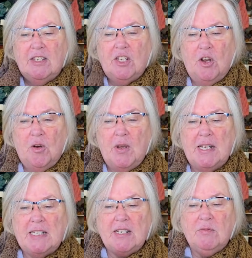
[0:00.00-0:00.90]
So
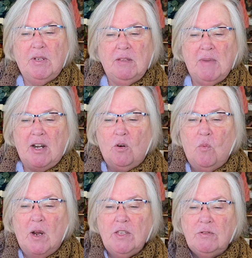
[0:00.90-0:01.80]
it doesn't really matter
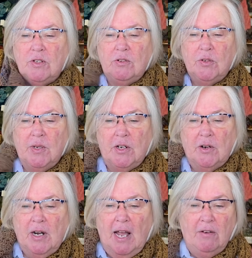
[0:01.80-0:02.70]
what you do to it
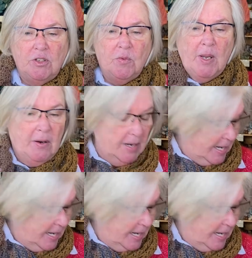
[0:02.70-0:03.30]
or how you wear